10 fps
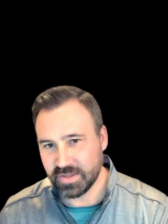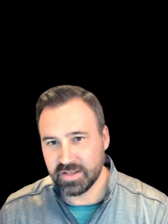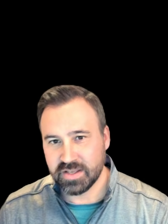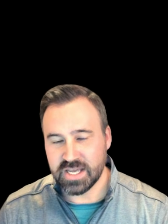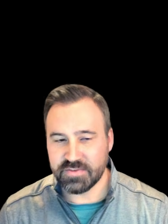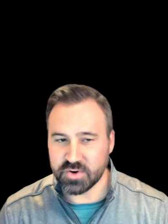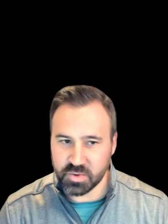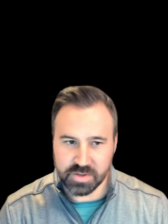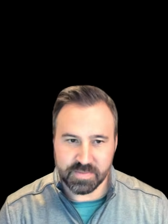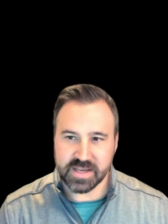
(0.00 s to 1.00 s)
If you're only
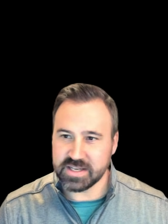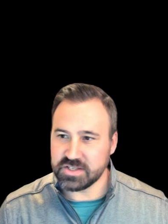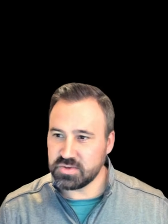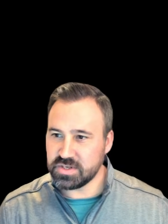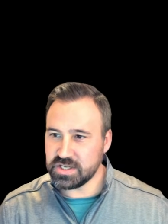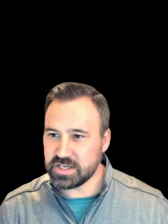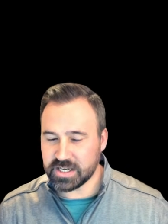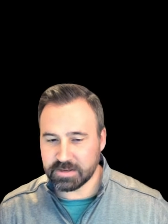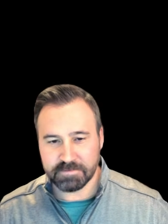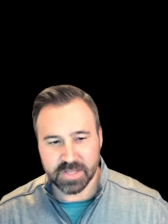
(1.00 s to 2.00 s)
making a 2D game
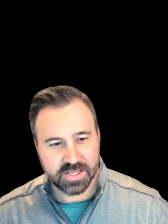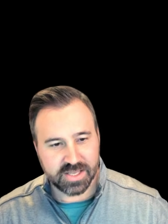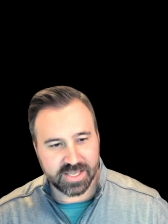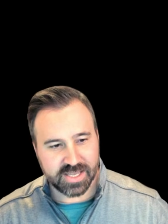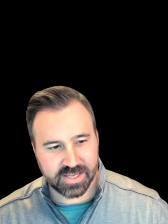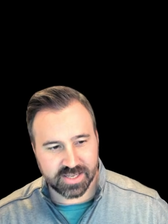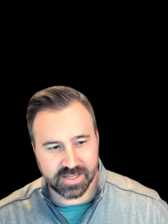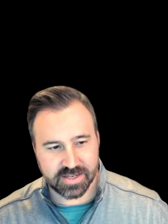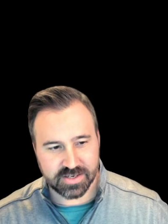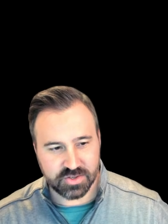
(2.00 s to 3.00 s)

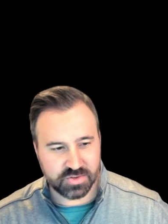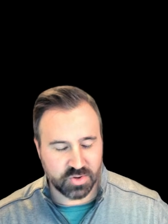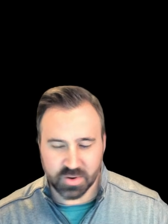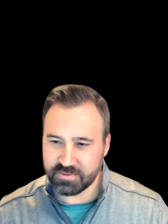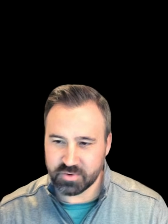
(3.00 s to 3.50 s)
and you don't ever really